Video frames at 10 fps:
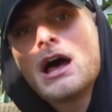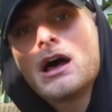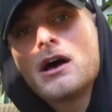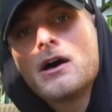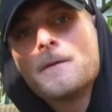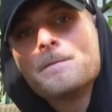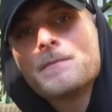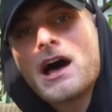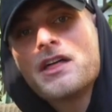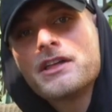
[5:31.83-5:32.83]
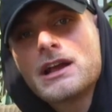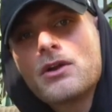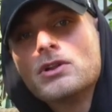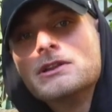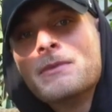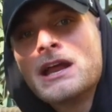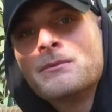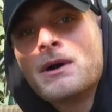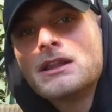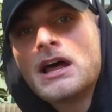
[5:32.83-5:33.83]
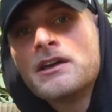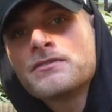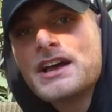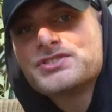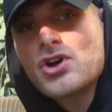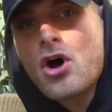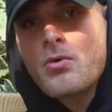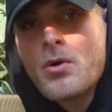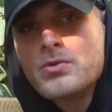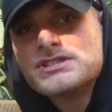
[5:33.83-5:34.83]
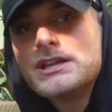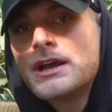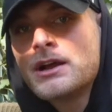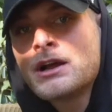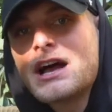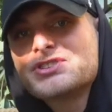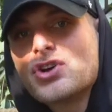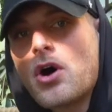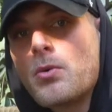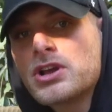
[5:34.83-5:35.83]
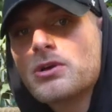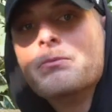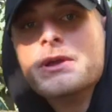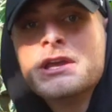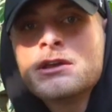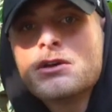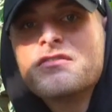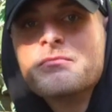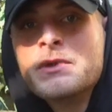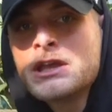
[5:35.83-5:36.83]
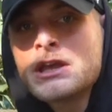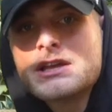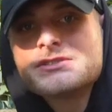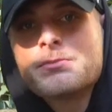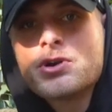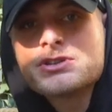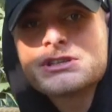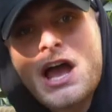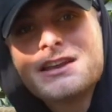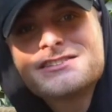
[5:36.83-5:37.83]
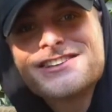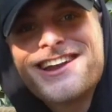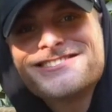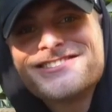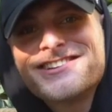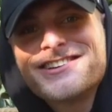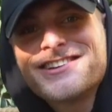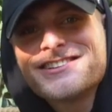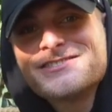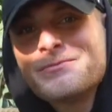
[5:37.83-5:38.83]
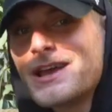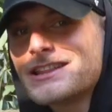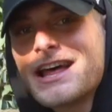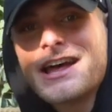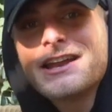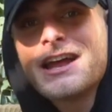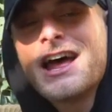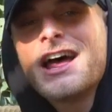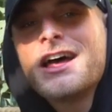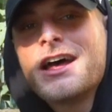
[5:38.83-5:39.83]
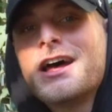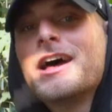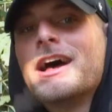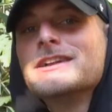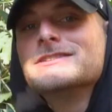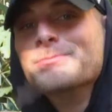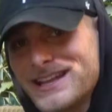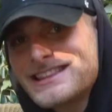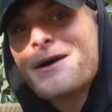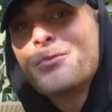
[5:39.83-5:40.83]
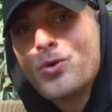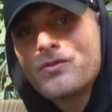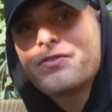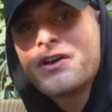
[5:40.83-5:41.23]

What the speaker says: I think I really made in my life. I saw what was there. I saw what could be of me as a person. I decided to make that move.